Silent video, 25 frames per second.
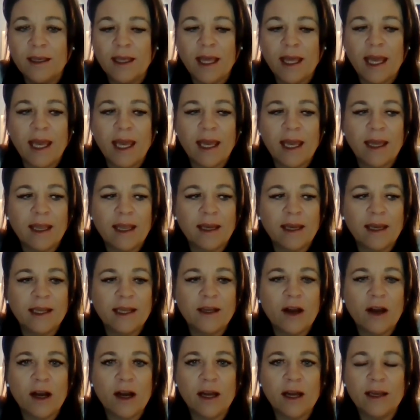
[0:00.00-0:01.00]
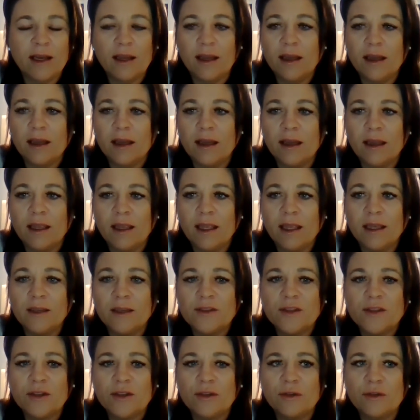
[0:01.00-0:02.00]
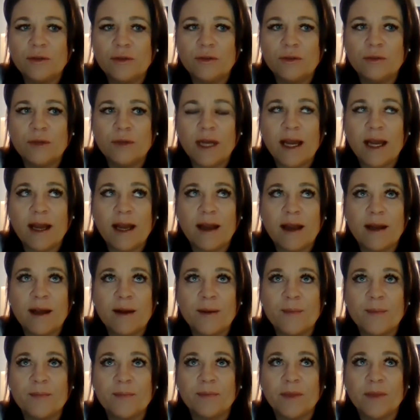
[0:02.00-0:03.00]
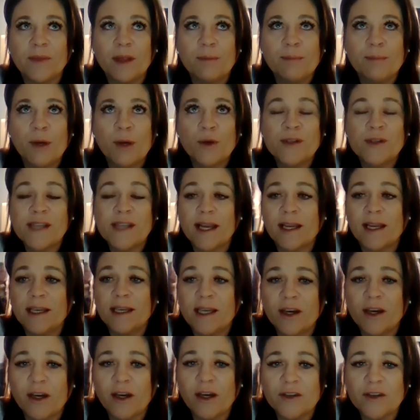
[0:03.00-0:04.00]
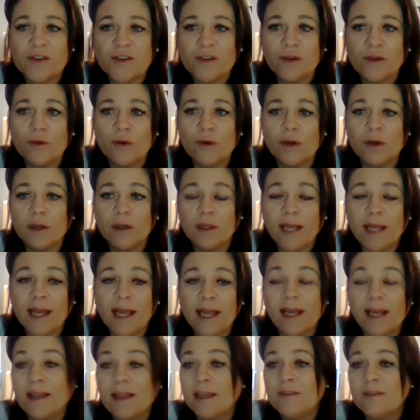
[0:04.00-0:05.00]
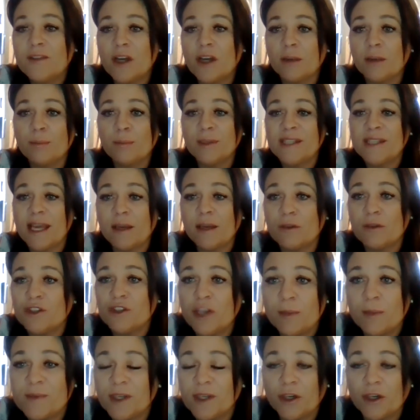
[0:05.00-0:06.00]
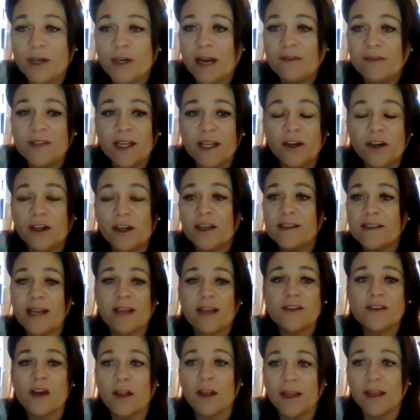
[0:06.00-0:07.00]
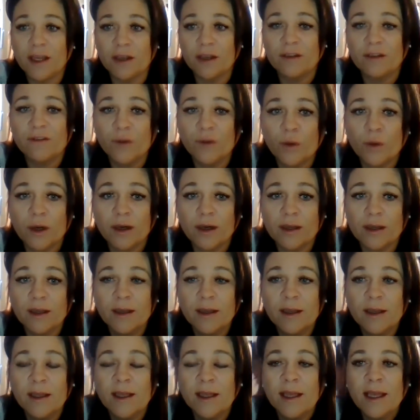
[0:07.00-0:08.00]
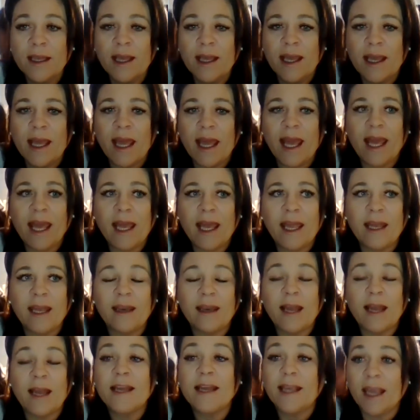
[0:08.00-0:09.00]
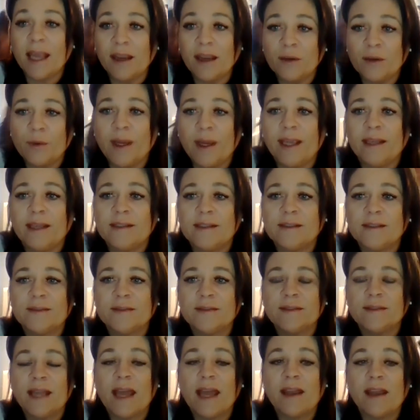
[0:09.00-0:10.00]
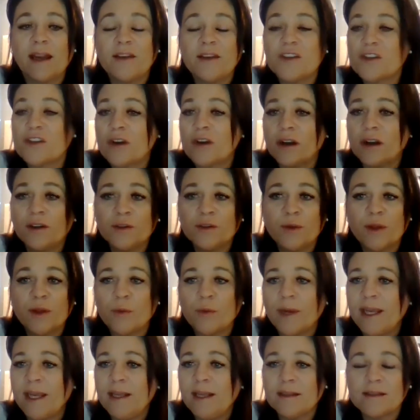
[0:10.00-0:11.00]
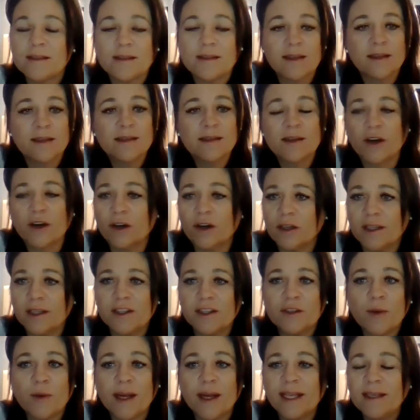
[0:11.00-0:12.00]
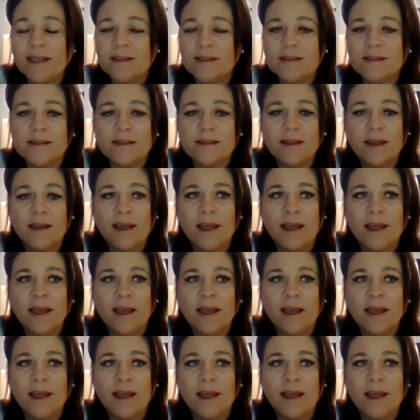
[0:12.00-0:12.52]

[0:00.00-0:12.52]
And I got into post-secondary school, and I lived on potato chips and Kraft Dinner because that's all I could afford. And I gained weight. And I struggled with weight since early 20s.